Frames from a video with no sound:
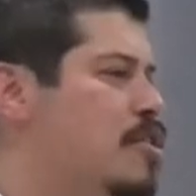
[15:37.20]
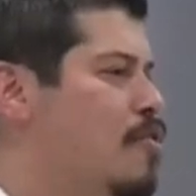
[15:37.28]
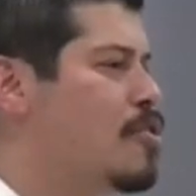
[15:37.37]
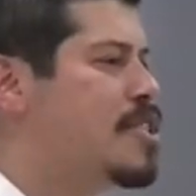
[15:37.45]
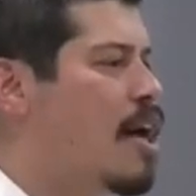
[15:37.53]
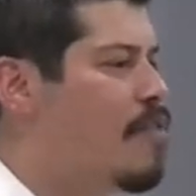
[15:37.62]
of
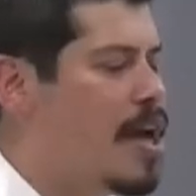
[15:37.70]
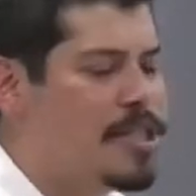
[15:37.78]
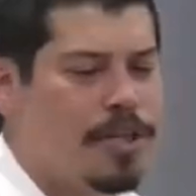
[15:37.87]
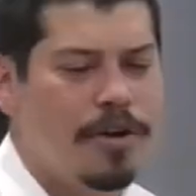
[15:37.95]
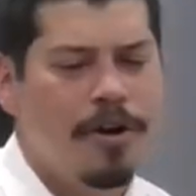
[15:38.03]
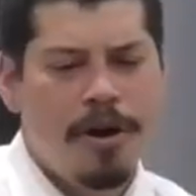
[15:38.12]
your
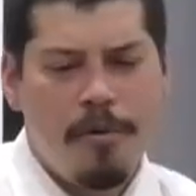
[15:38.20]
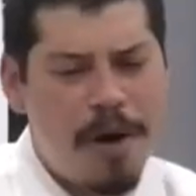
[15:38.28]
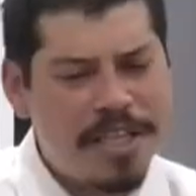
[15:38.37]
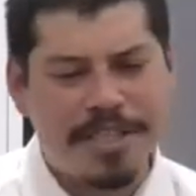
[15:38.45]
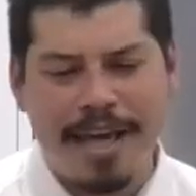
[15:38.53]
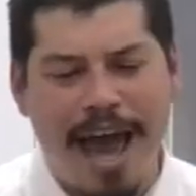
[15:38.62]
salvation.
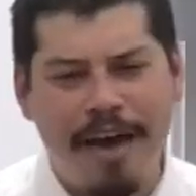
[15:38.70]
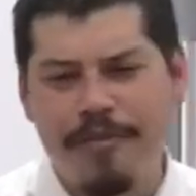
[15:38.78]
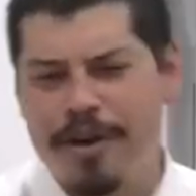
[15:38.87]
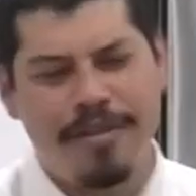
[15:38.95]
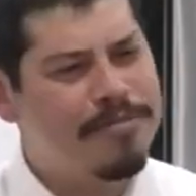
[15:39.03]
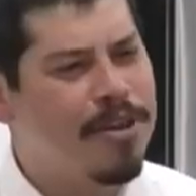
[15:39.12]
Once you have
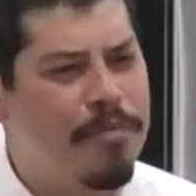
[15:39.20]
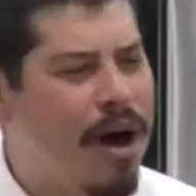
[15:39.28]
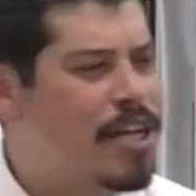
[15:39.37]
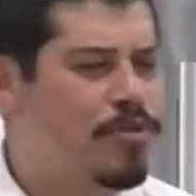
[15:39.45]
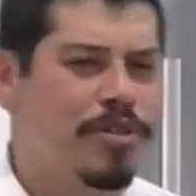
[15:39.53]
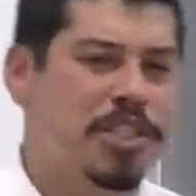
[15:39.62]
it, you might as well